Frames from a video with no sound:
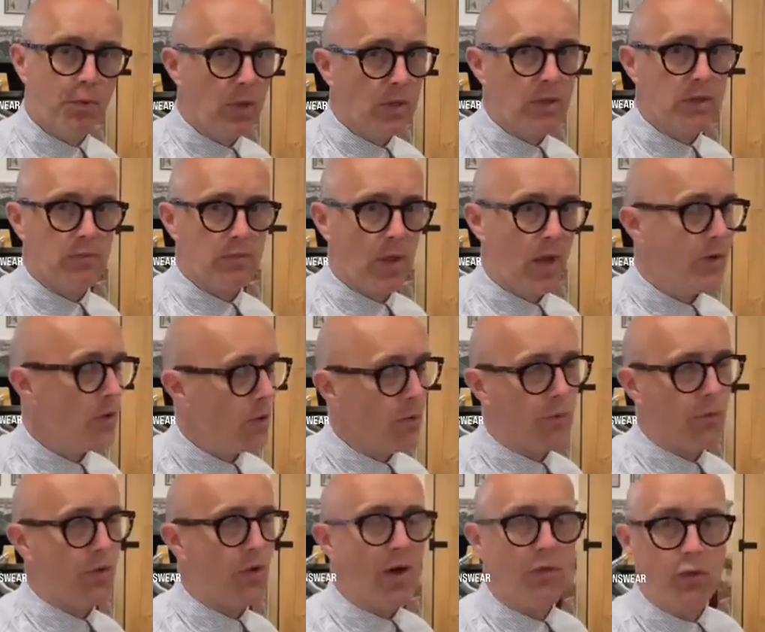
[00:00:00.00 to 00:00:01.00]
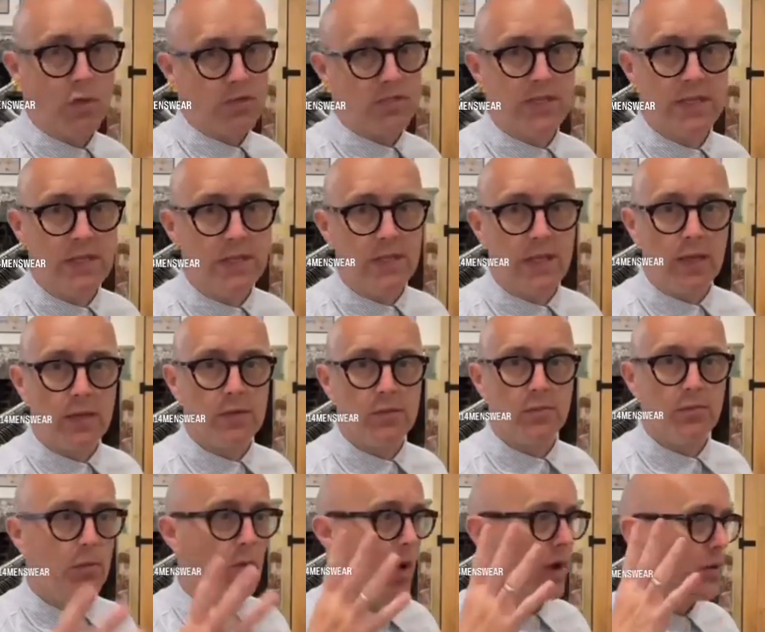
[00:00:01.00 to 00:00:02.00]
brilliant, I've not seen it yet,
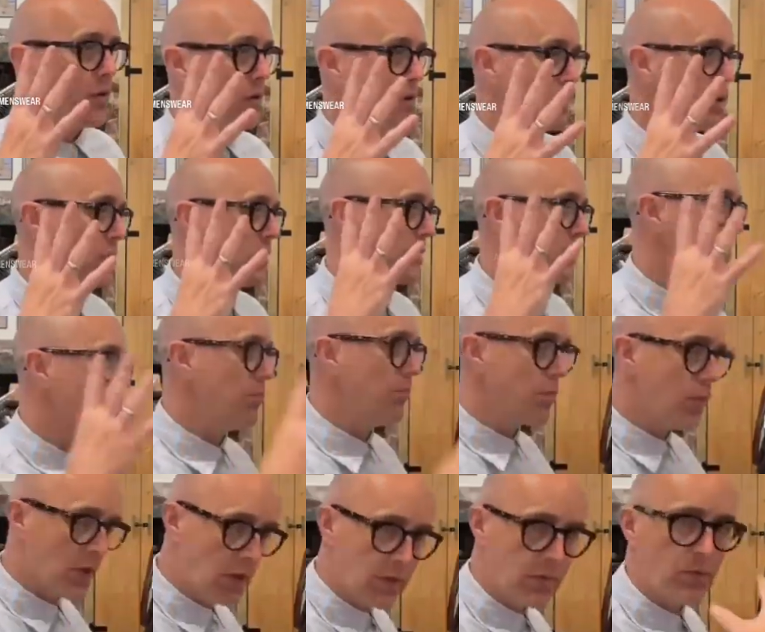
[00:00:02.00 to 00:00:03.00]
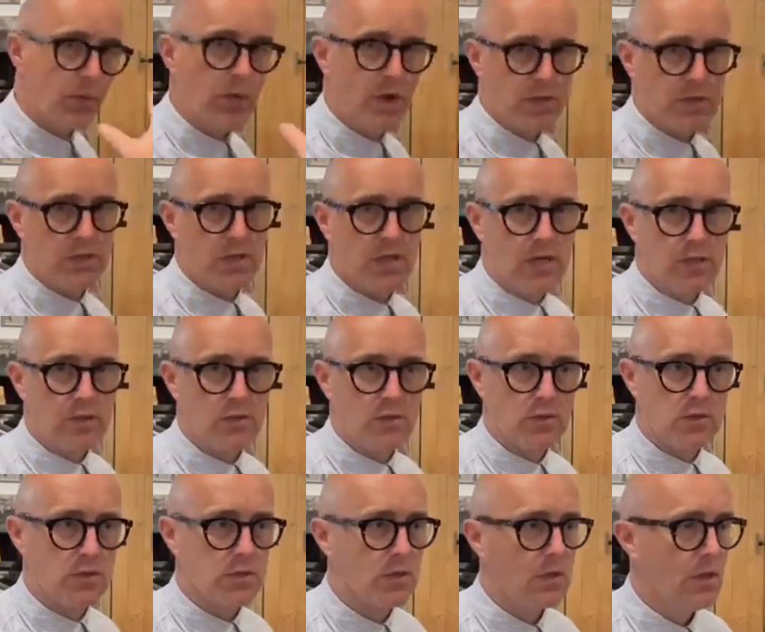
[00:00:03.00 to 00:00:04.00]
but I know it's going to be some brilliant fresh
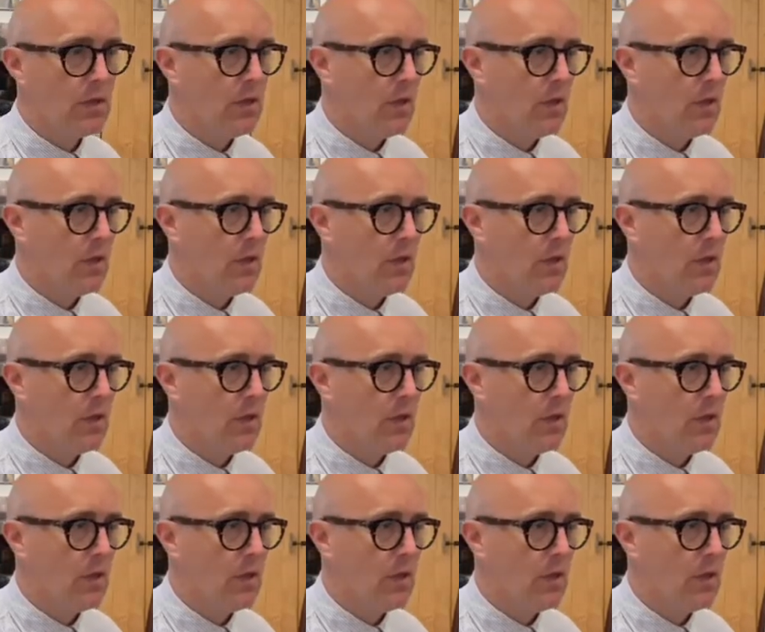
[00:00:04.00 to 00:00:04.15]
styles.